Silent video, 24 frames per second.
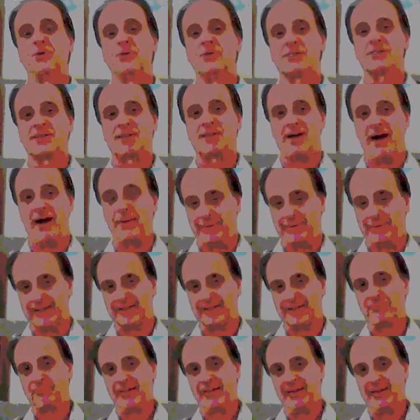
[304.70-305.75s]
who is coming,
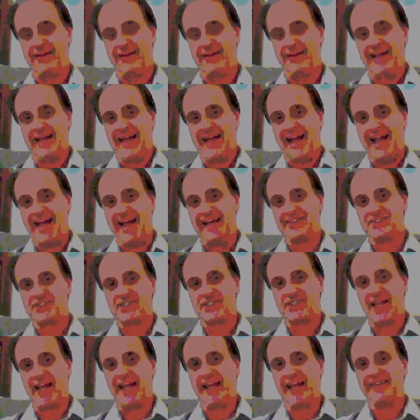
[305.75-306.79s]
and
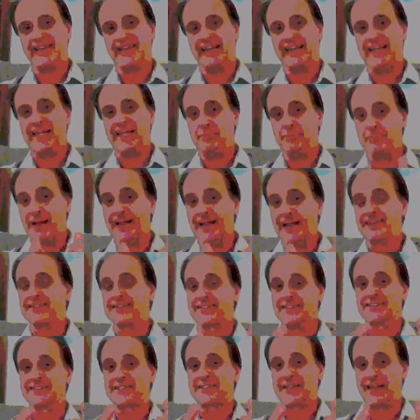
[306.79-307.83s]
saying that he makes
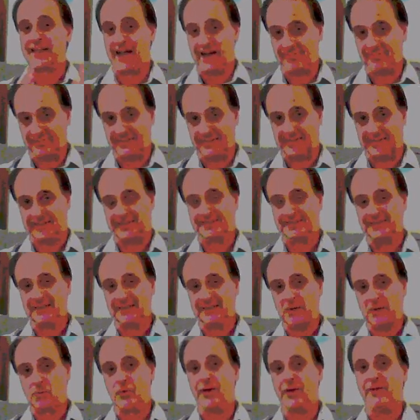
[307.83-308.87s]
this covenant
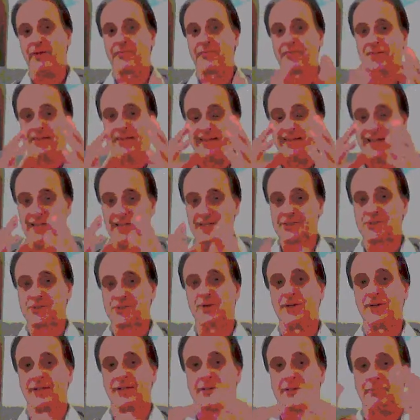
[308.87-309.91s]
with
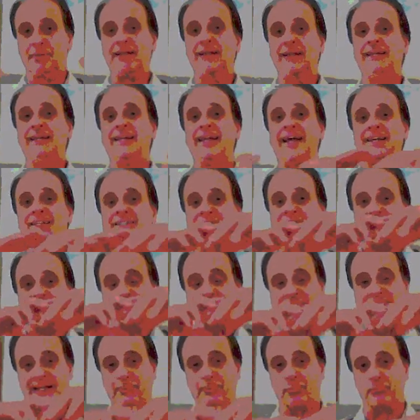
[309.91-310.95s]
Israel and many nations,
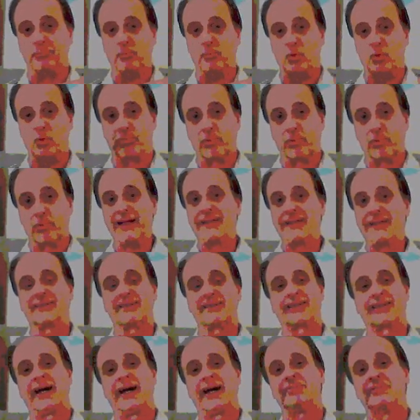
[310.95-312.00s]
and he will break
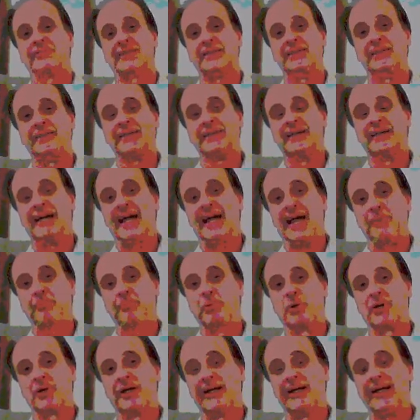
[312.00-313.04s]
the covenant and
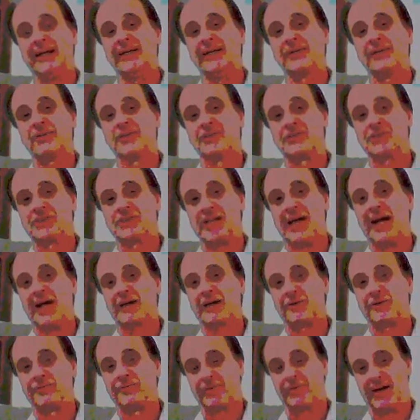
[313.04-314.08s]
put an end to the
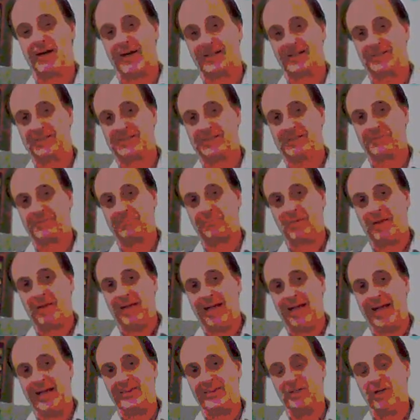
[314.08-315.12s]
sacrifice
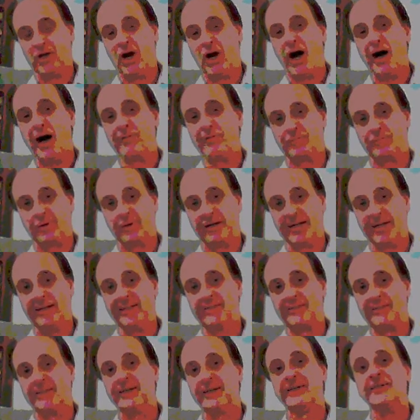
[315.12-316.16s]
and the offering
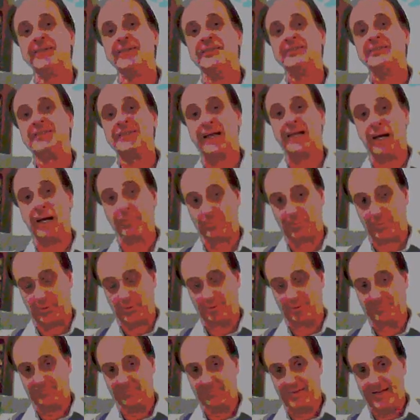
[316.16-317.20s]
in the
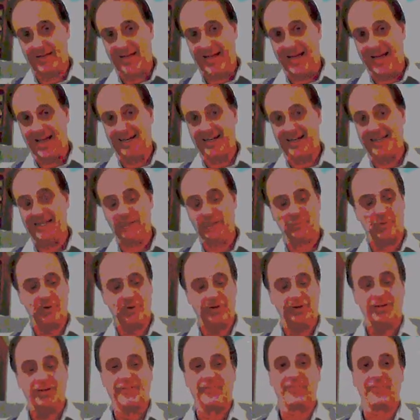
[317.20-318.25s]
temple. And he
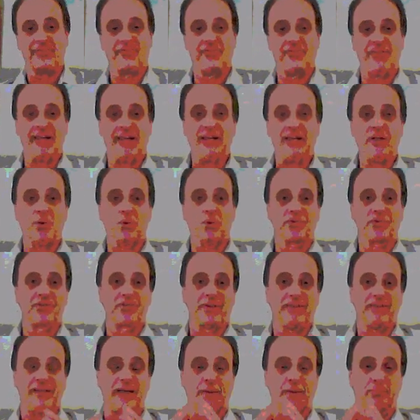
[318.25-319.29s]
will, then you will
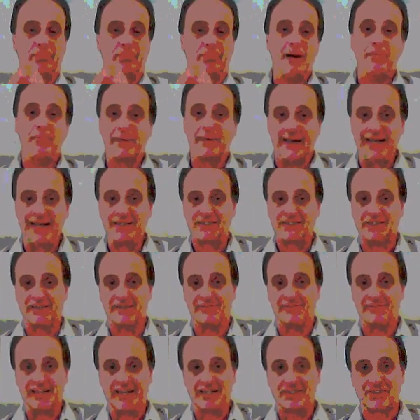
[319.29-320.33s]
see the abomination
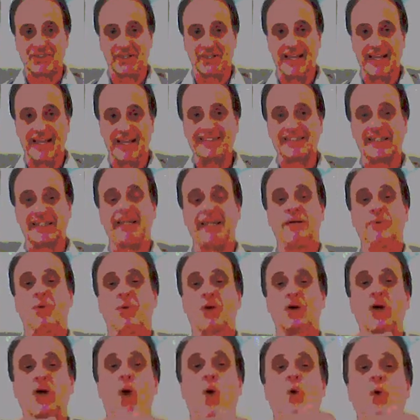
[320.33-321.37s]
of desolation. He
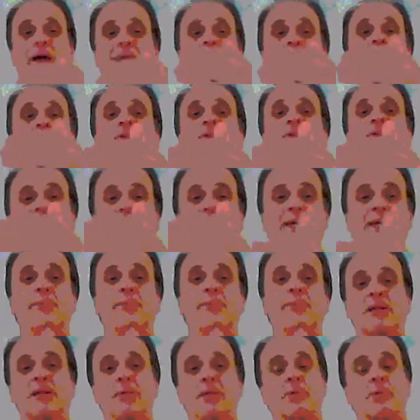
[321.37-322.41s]
will go into the
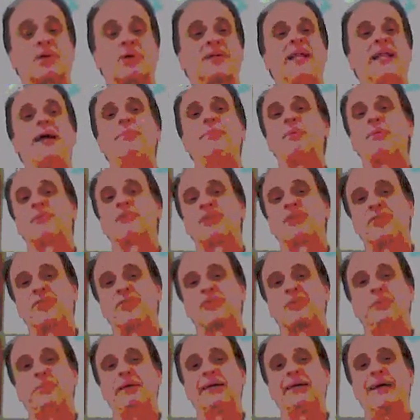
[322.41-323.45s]
temple and proclaim
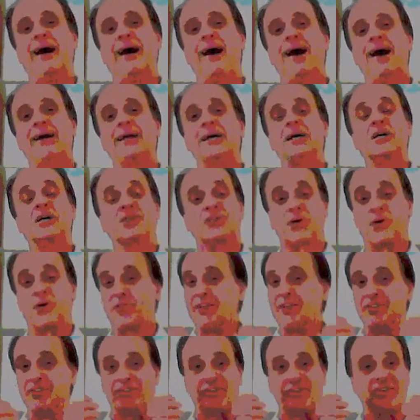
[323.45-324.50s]
himself to be God. So
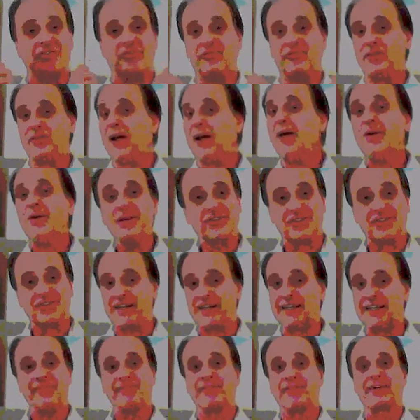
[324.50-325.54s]
this is very
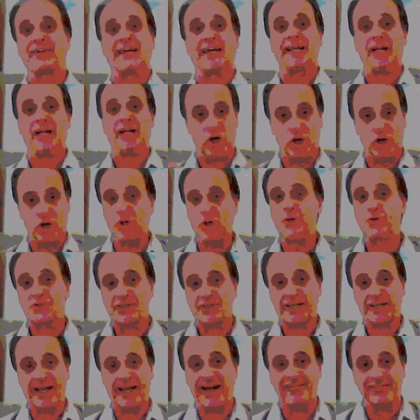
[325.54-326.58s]
significant
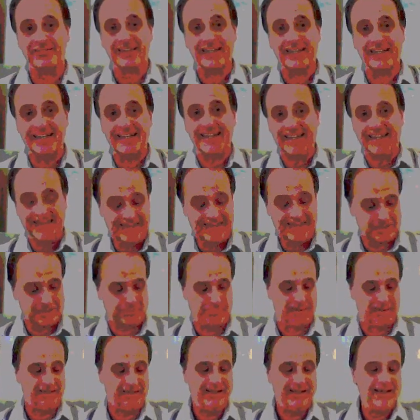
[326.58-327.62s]
whose covenant it is,
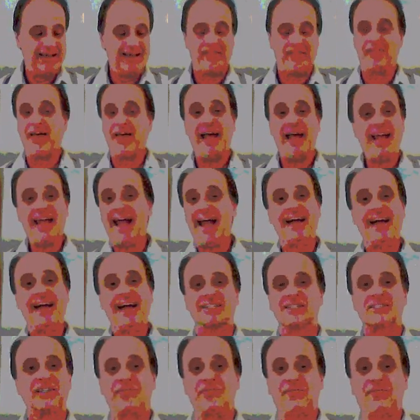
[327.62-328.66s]
but they act
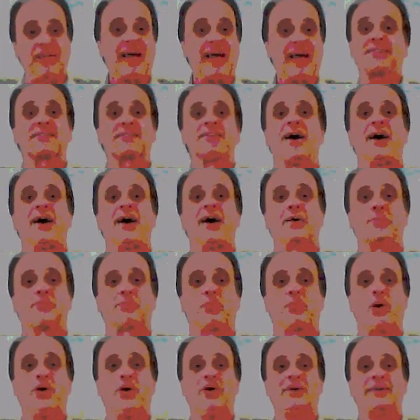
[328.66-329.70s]
as if that's not
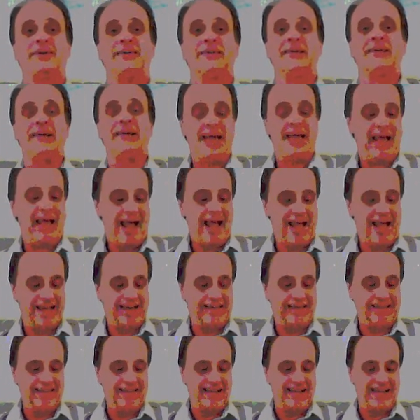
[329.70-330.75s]
important.
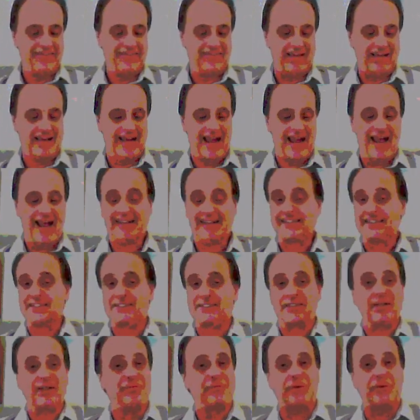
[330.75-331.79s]
And they act
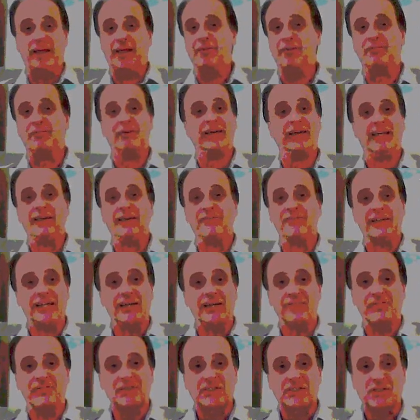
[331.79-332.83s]
as if even
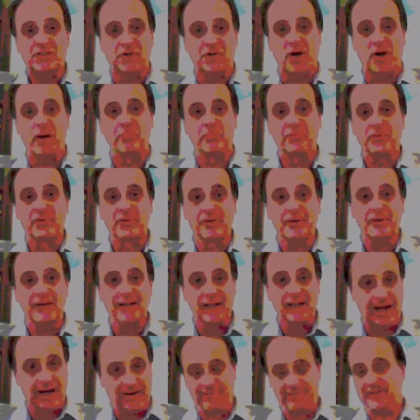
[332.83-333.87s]
if it's Trump's
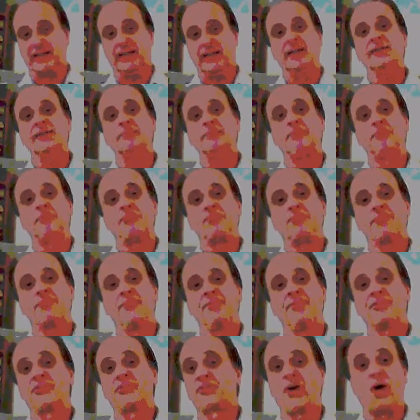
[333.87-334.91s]
covenant,
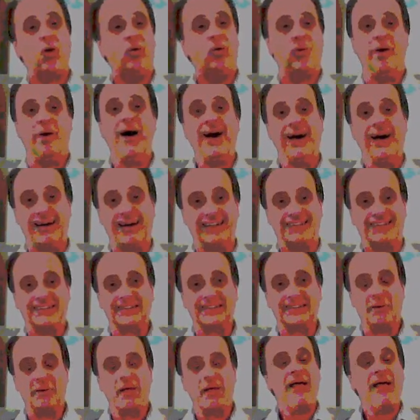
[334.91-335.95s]
so what?
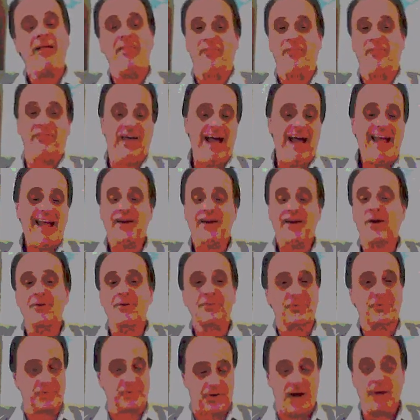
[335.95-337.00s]
They
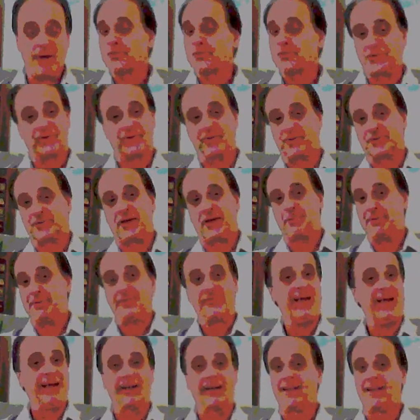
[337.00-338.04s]
are Trumpsters. I mean,
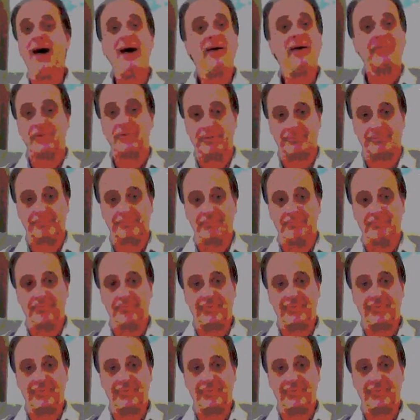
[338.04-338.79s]
they love him.